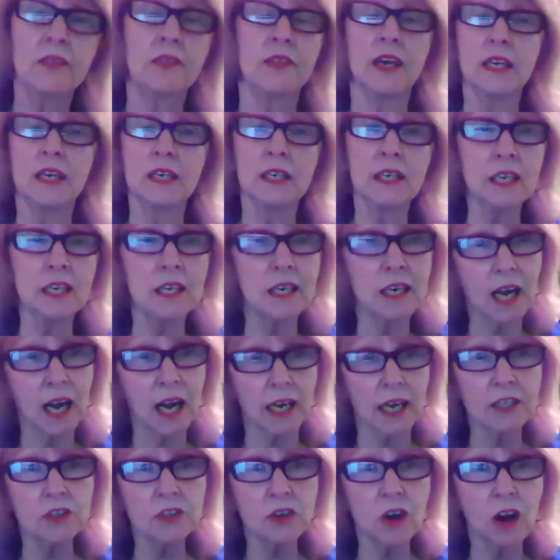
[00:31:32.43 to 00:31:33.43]
and they need a
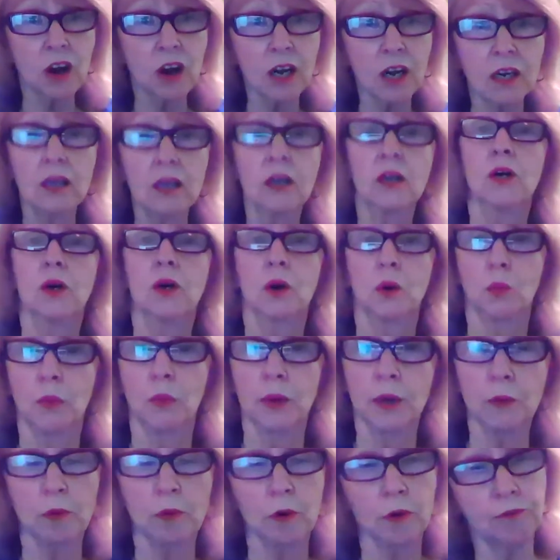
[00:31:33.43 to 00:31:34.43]
guide dog,
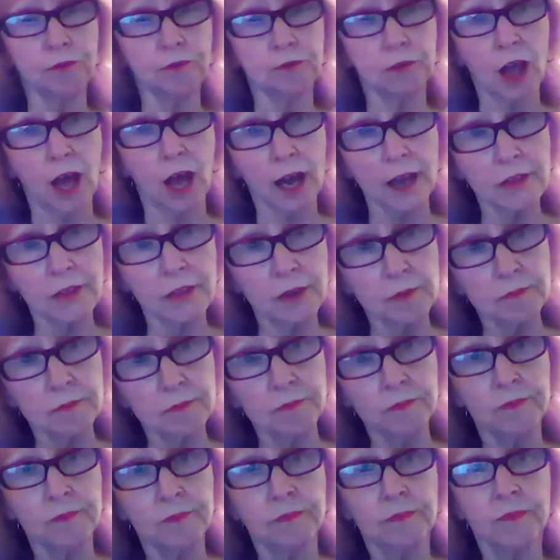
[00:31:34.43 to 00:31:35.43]
we will fly
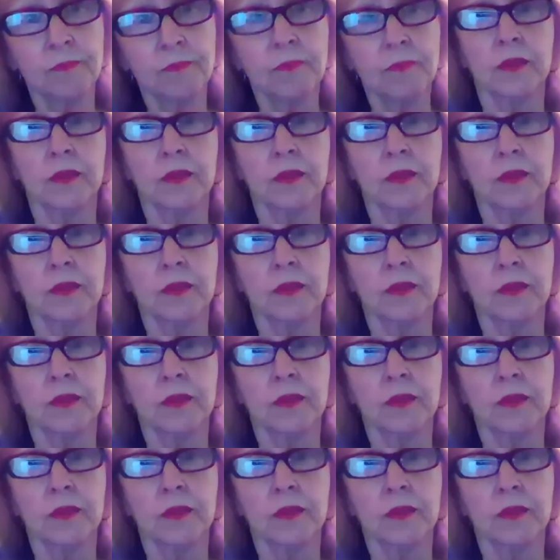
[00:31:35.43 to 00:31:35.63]
them.